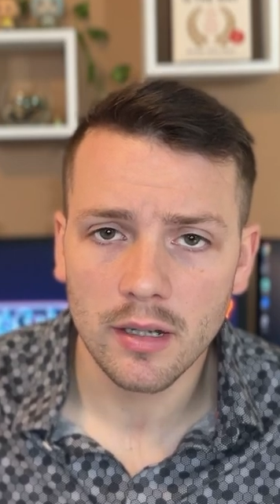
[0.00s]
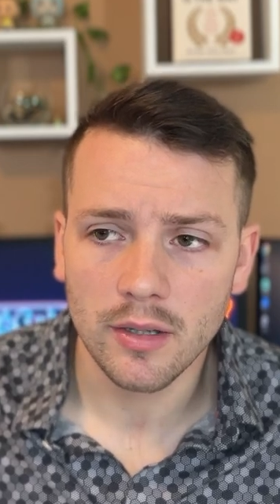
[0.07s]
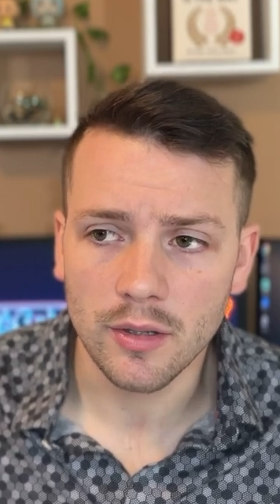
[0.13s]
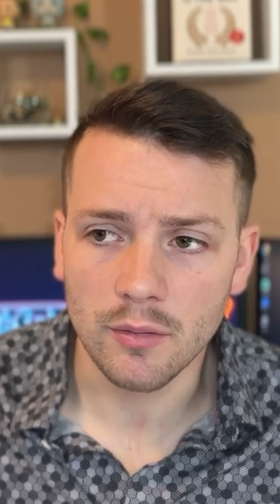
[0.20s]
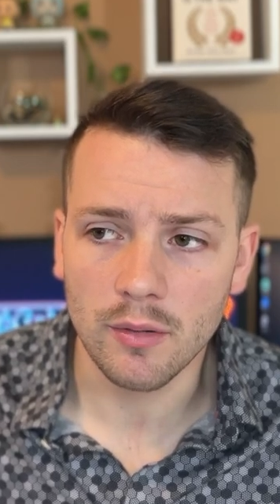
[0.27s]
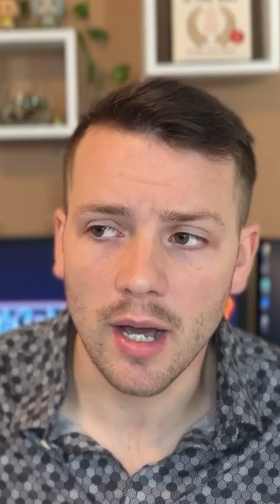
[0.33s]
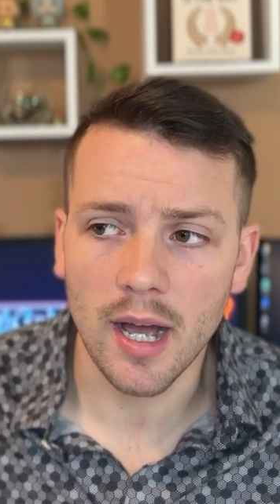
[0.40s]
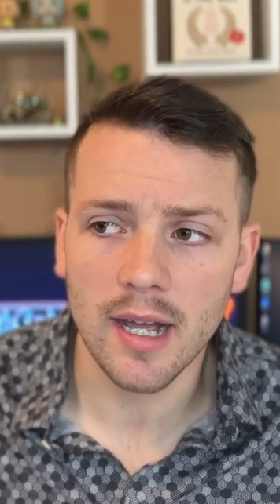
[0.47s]

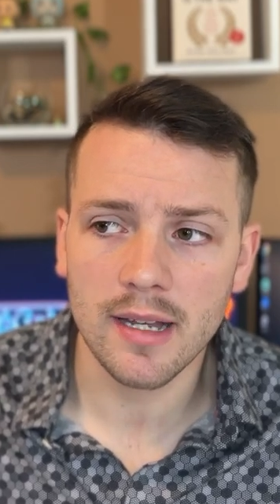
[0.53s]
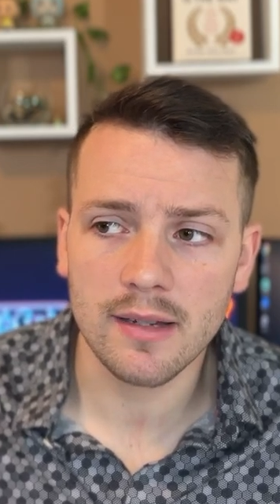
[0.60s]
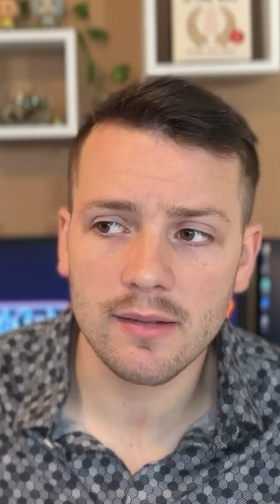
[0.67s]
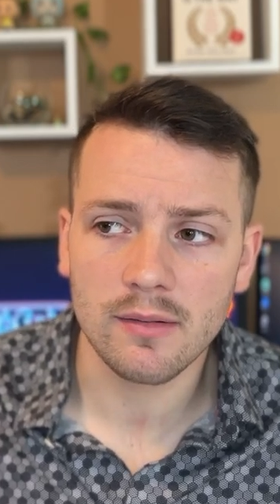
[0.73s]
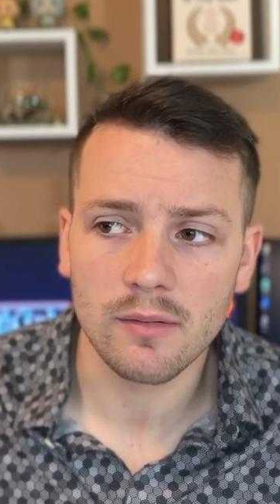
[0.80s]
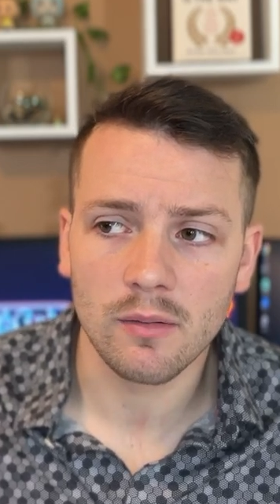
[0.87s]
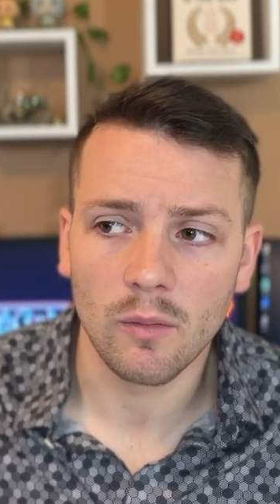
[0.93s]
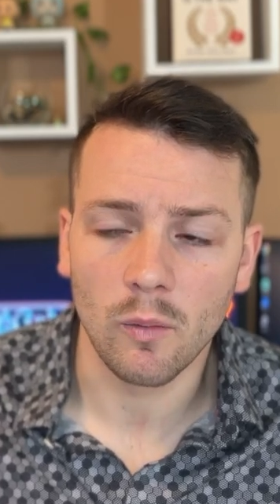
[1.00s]
you
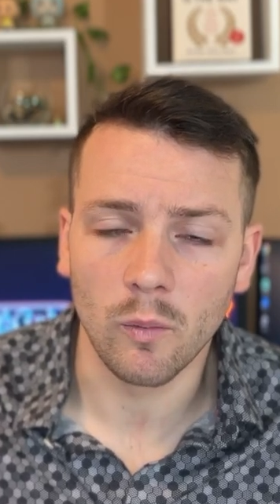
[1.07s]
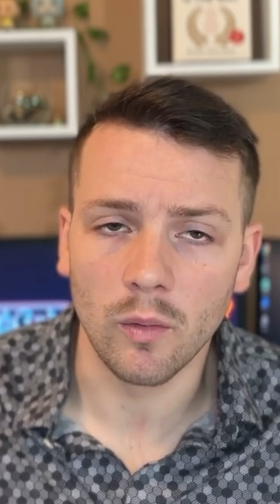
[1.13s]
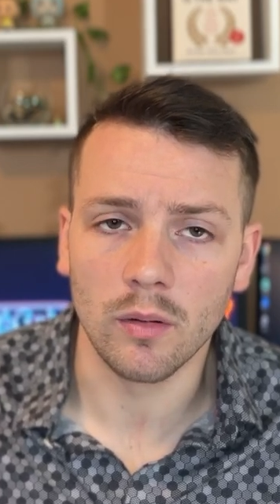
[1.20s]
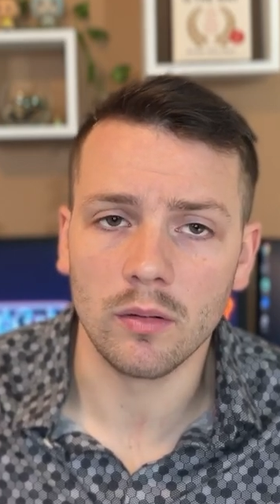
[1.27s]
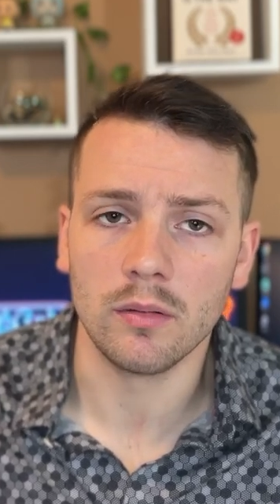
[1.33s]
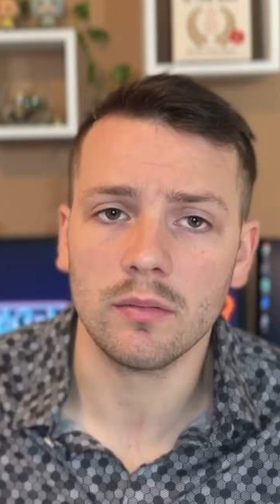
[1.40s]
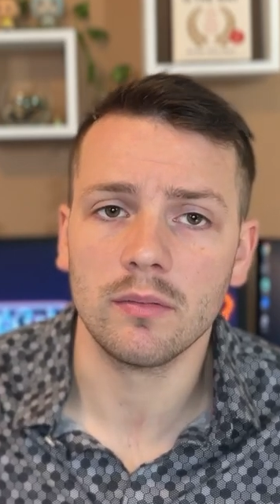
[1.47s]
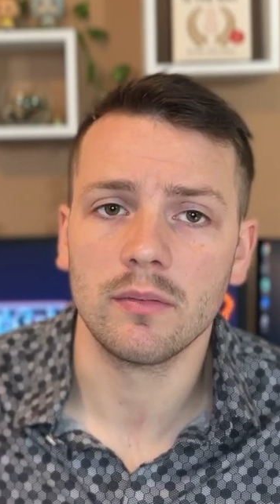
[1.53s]
guys
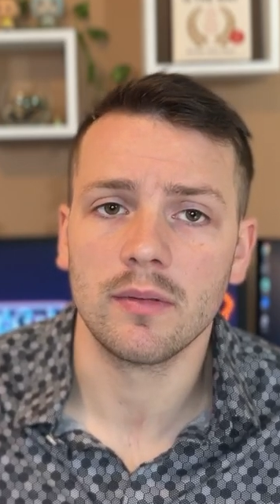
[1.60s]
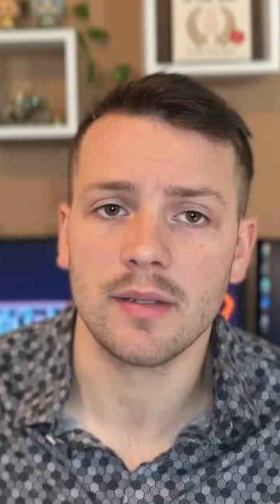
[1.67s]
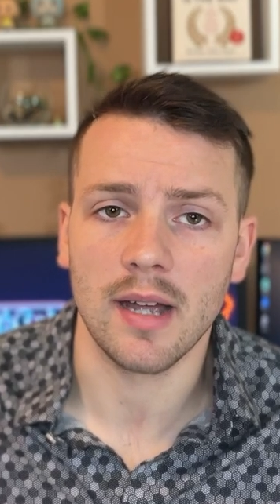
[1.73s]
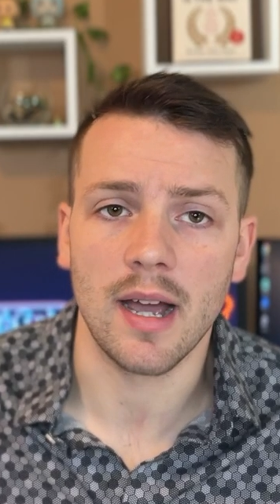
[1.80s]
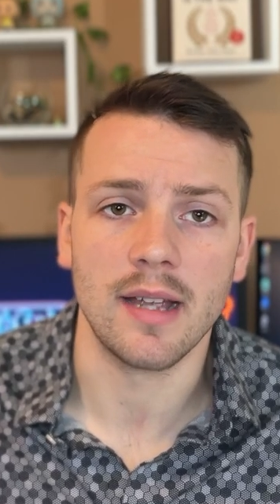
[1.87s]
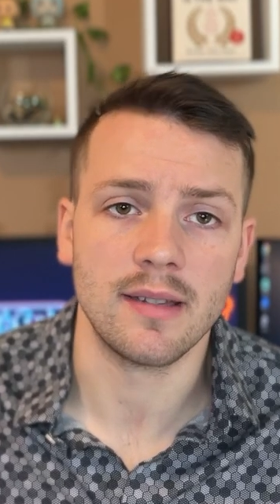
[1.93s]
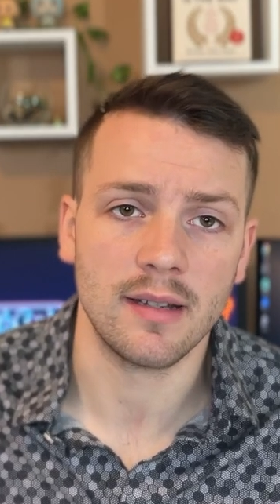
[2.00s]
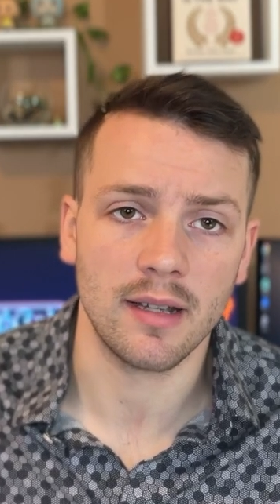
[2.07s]
will
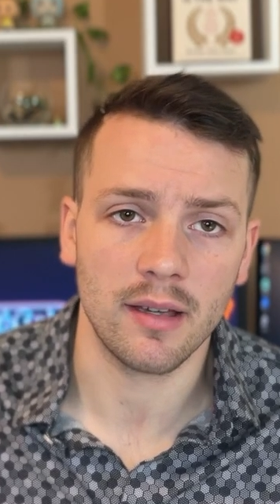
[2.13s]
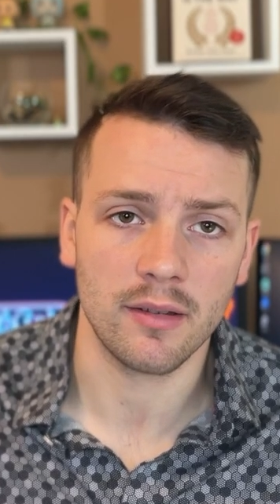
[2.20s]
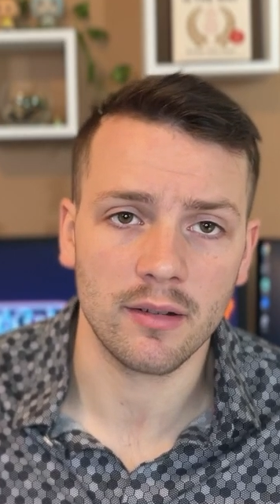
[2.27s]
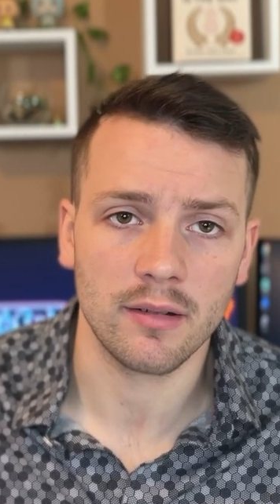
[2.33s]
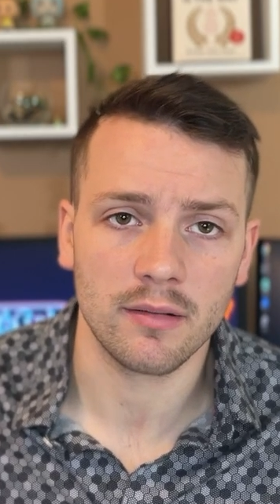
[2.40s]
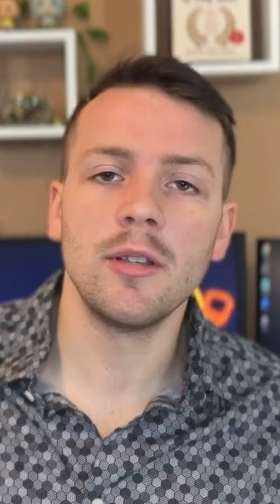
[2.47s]
die together.